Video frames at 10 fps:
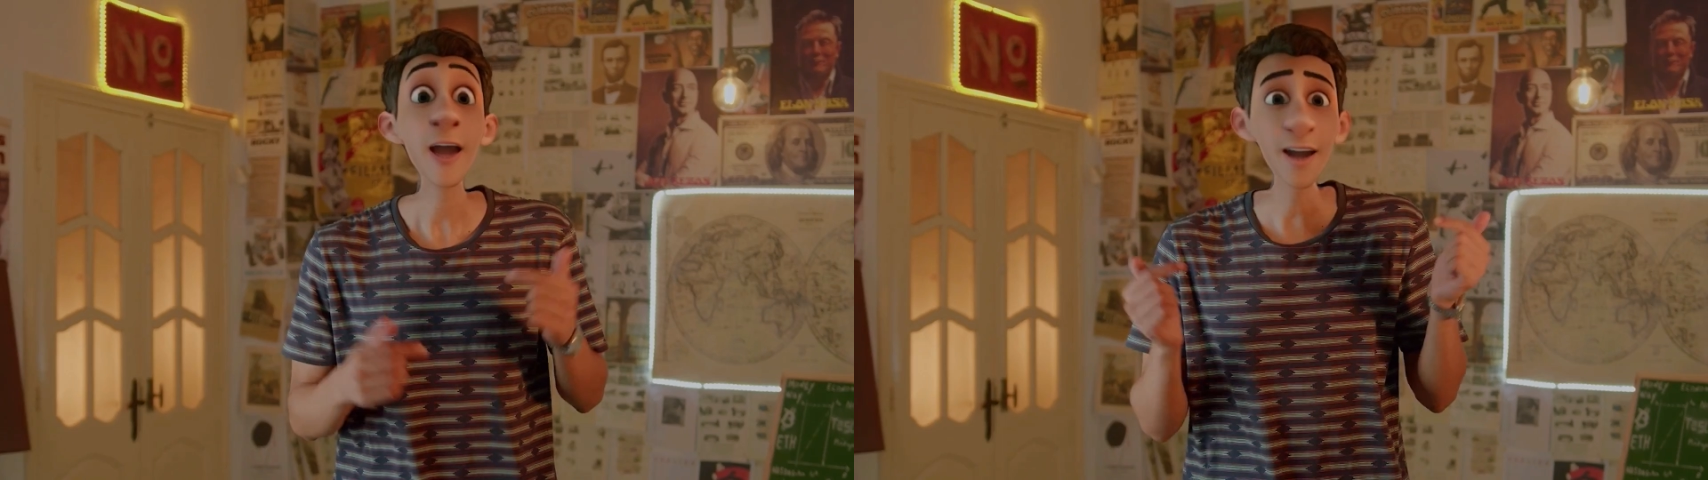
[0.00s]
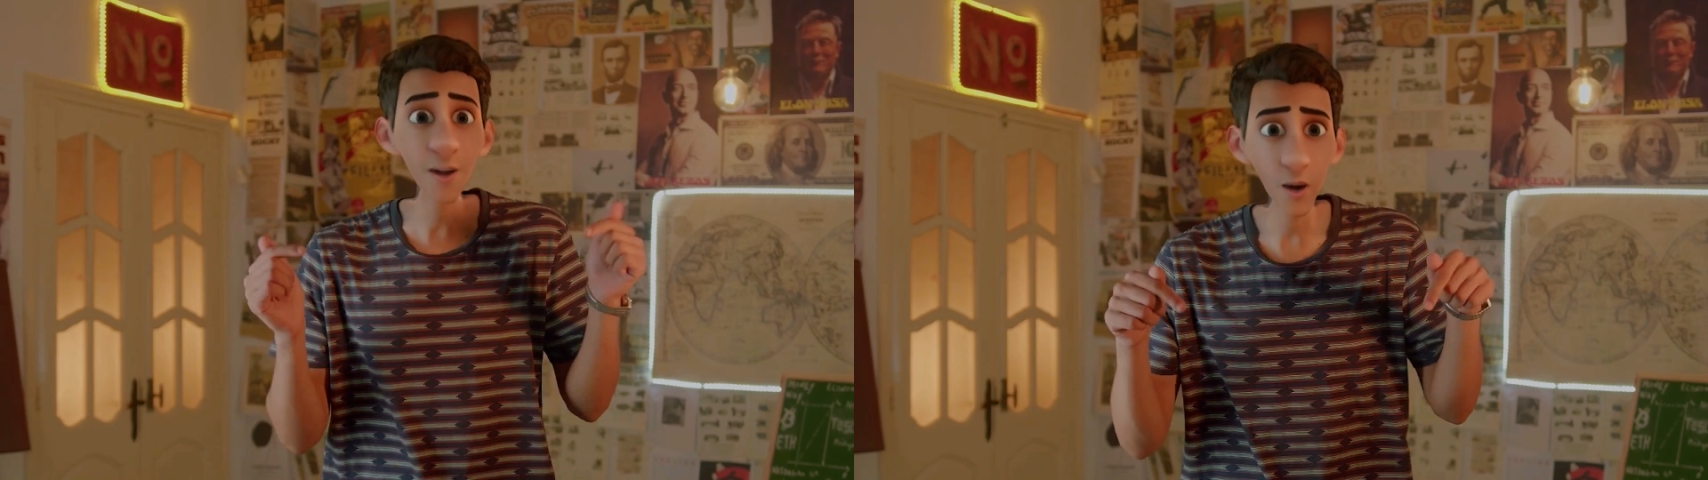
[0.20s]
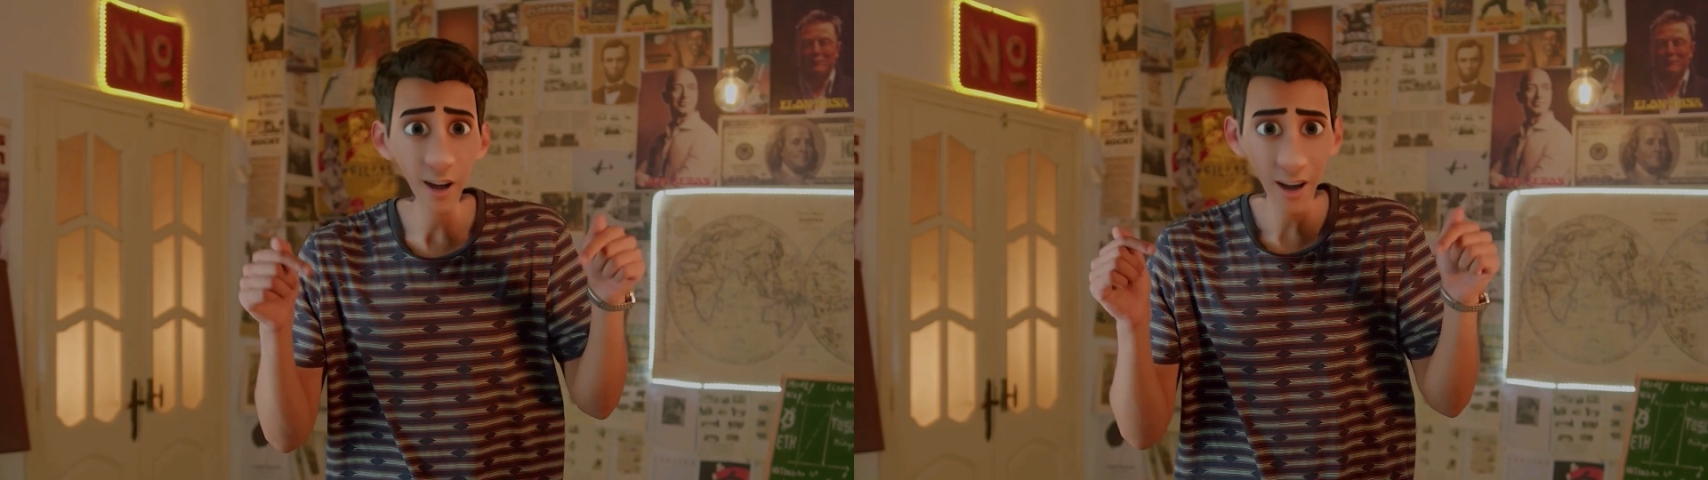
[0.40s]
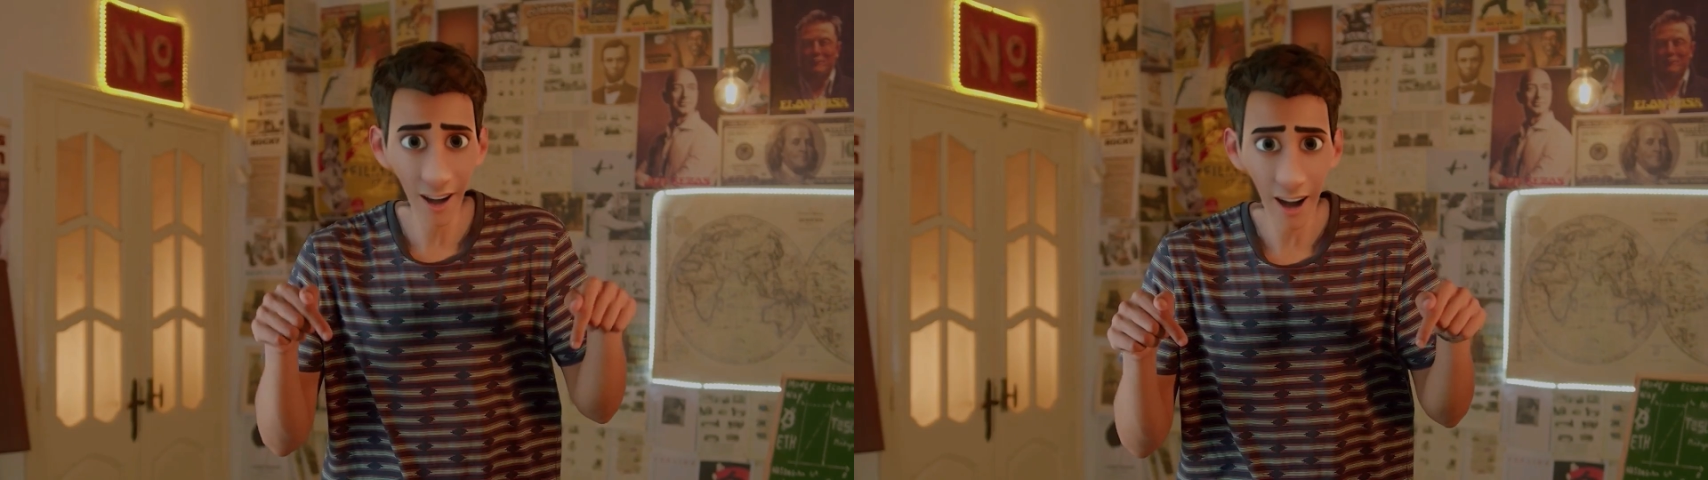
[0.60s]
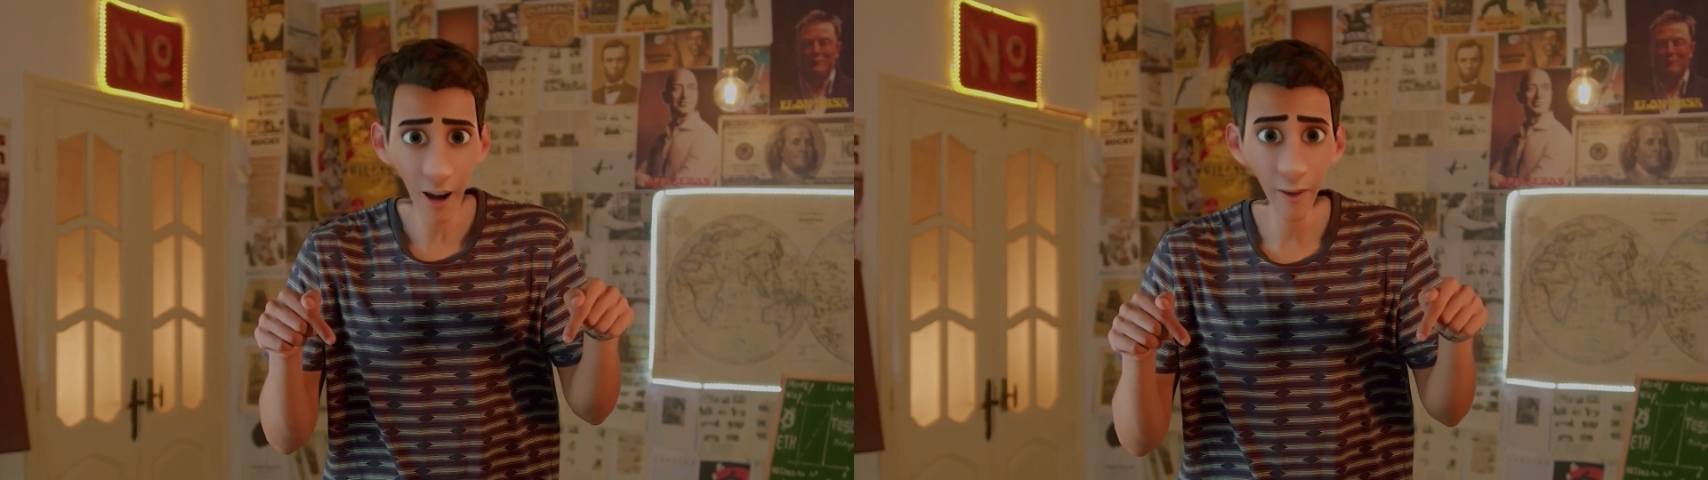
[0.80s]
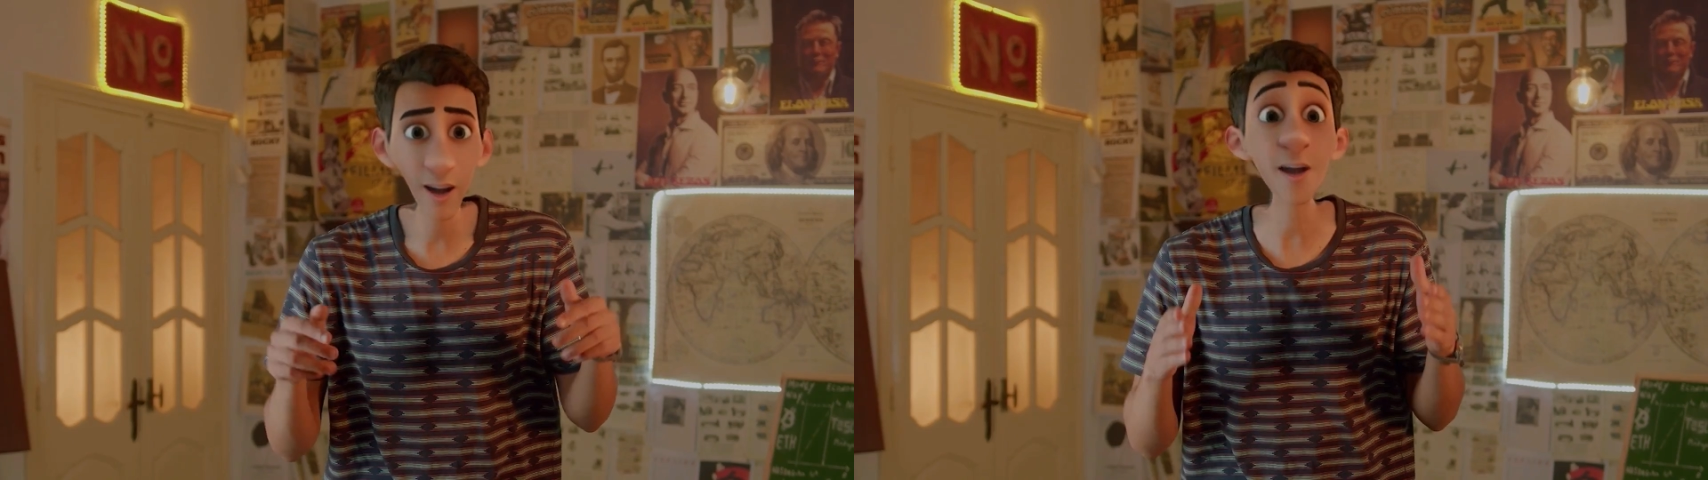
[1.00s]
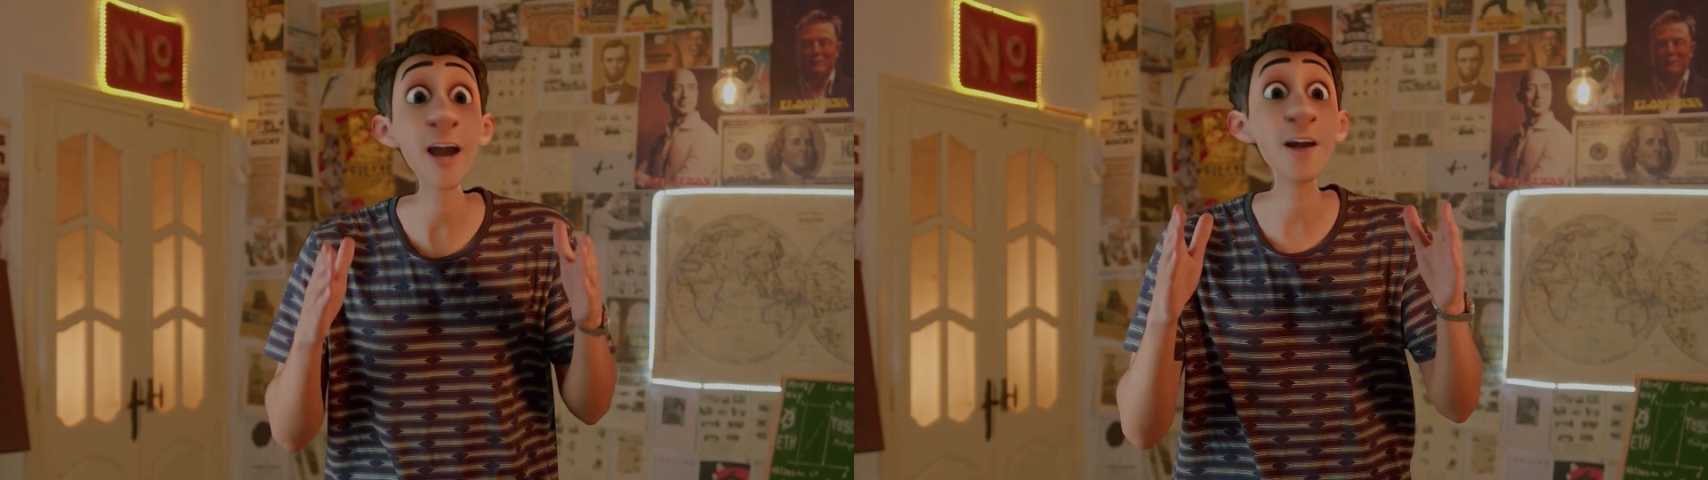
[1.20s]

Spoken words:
Answer us in the comments,